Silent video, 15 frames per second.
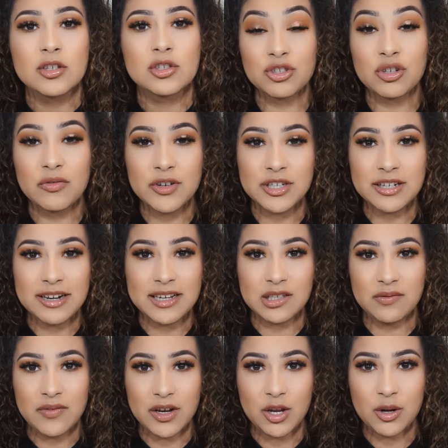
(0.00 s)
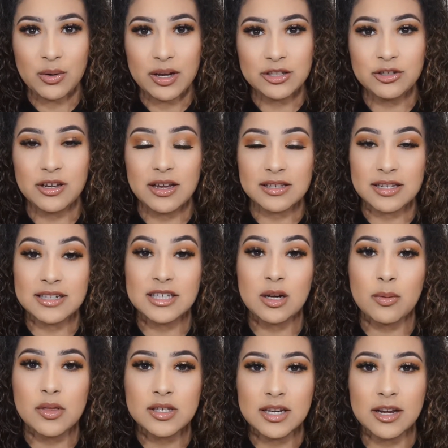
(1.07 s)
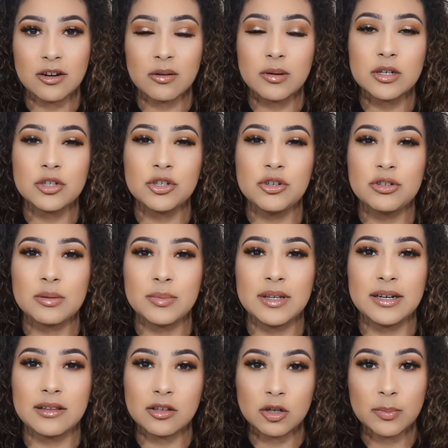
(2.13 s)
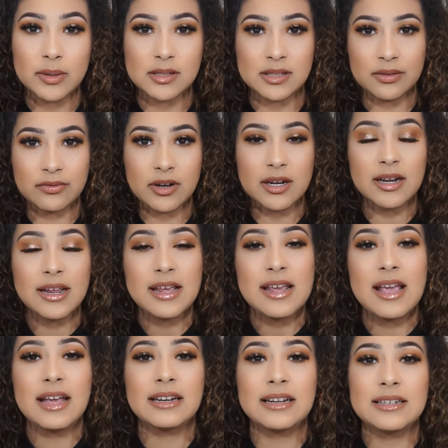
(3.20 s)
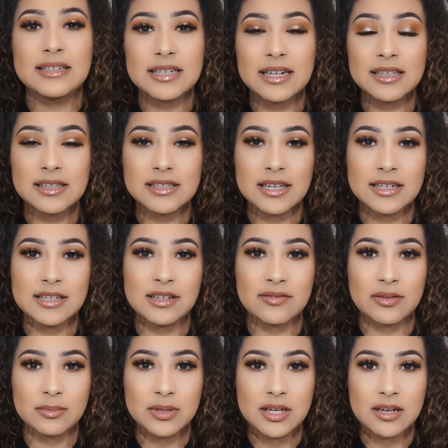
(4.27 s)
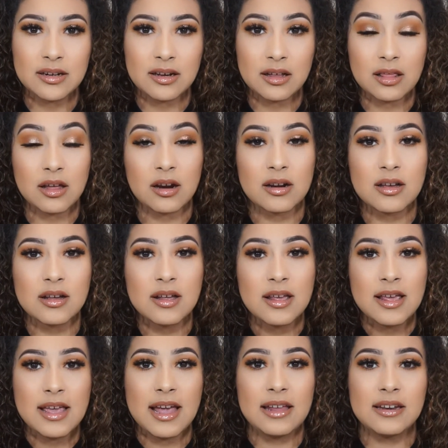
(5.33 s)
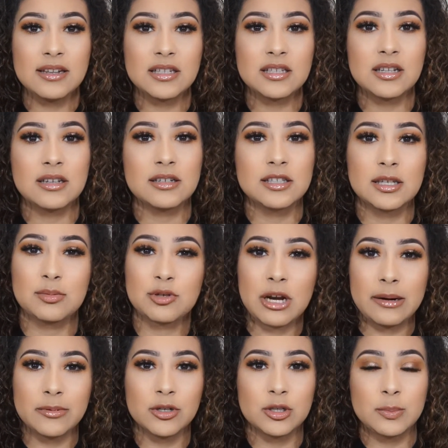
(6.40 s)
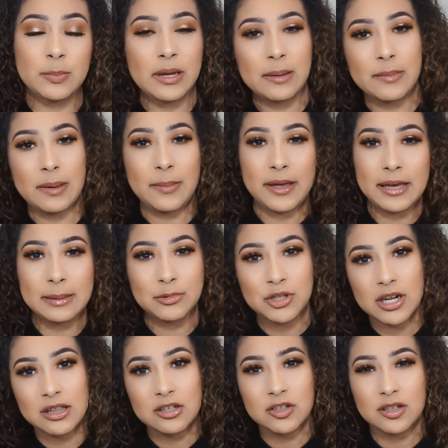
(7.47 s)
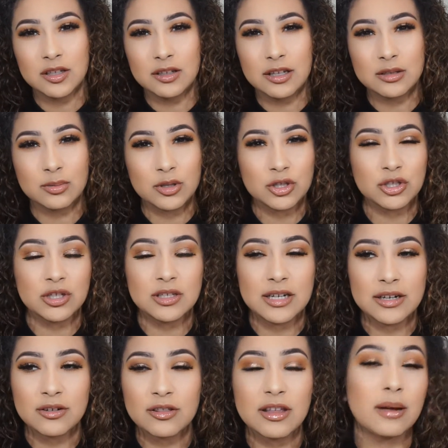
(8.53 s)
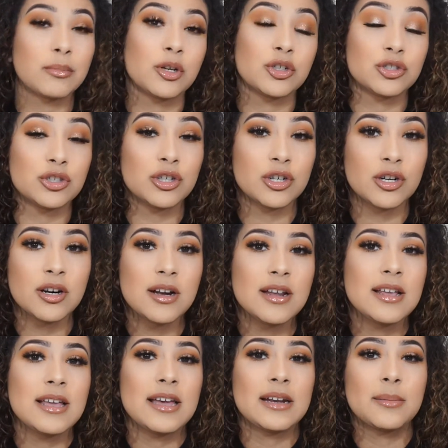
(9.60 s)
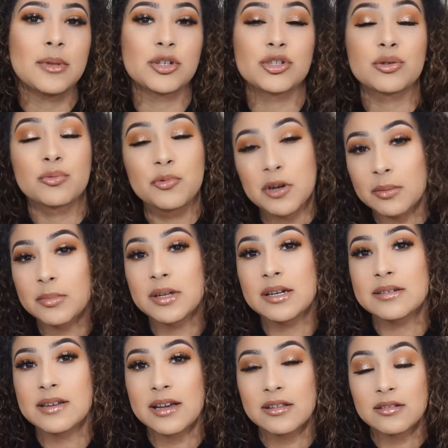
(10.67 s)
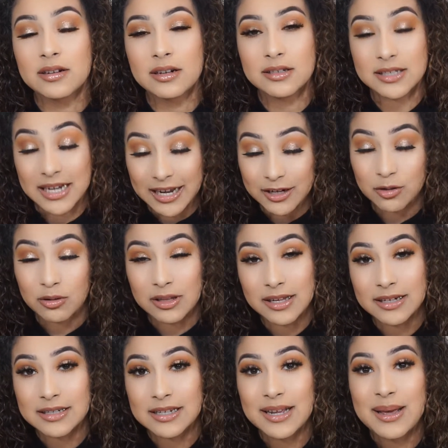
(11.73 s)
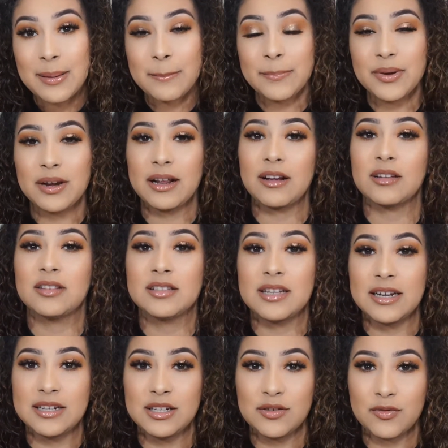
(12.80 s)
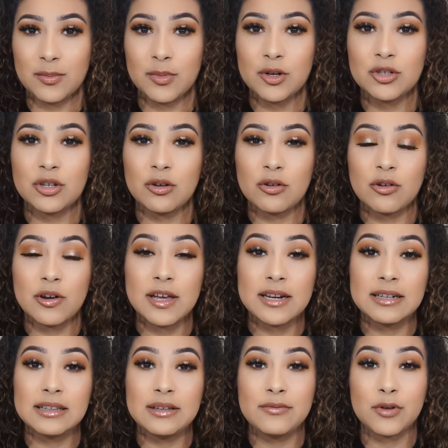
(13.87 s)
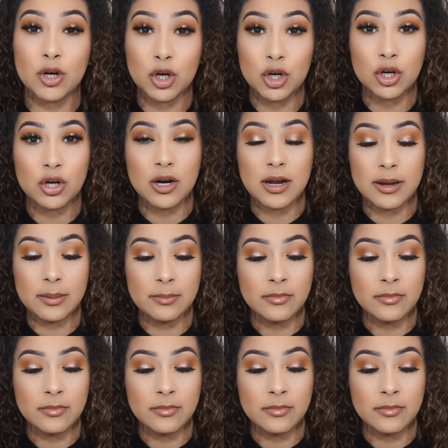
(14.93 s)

Also, for today's video, as you guys can tell by the title, I wanted to do something a little bit different, and I did get this idea from Tina Halada, and it's the subscribers pick my makeup challenge. I think that's what she titled it. I'm not sure, and I'm not sure what I'm going to title it, but I got this idea from her, so I'll go ahead and leave her